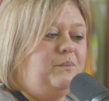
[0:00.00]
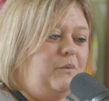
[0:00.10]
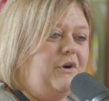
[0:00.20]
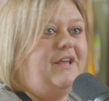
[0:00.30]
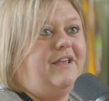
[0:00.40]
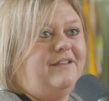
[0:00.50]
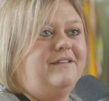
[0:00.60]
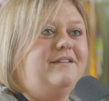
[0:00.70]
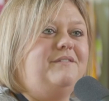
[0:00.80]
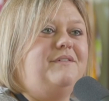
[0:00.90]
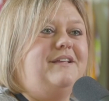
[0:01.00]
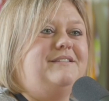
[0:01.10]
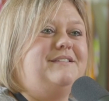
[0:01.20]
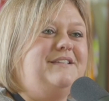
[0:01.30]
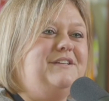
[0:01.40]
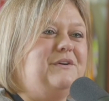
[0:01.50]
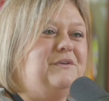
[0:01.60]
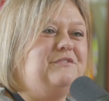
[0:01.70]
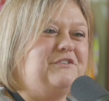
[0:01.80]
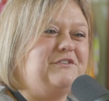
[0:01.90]
working as,
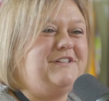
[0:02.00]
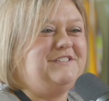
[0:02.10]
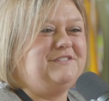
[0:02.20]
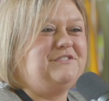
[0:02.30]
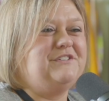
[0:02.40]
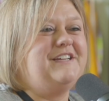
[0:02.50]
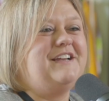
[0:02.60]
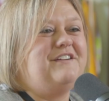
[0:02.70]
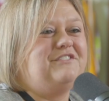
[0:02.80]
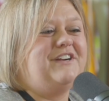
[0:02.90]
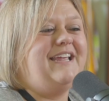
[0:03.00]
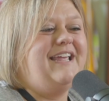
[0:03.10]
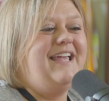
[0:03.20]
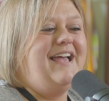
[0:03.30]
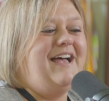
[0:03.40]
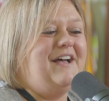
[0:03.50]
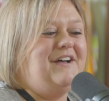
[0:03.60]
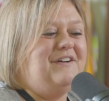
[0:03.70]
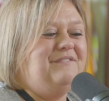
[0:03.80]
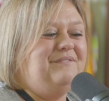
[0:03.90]
for Racing for Recovery.
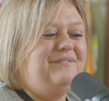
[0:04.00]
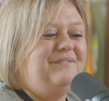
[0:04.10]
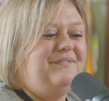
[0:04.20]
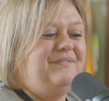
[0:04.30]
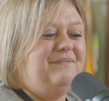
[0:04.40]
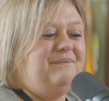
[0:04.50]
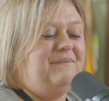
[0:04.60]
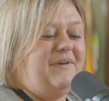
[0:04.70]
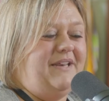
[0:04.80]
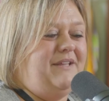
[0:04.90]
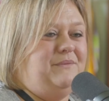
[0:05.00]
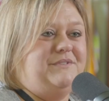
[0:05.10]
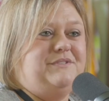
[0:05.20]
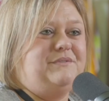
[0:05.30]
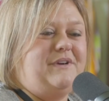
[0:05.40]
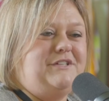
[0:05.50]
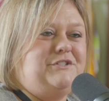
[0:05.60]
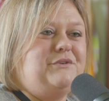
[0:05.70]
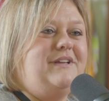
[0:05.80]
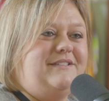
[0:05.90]
But it was the right
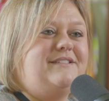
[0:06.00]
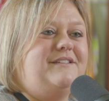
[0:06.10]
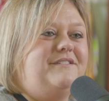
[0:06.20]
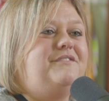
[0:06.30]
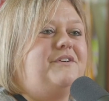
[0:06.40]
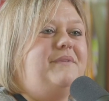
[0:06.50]
choice for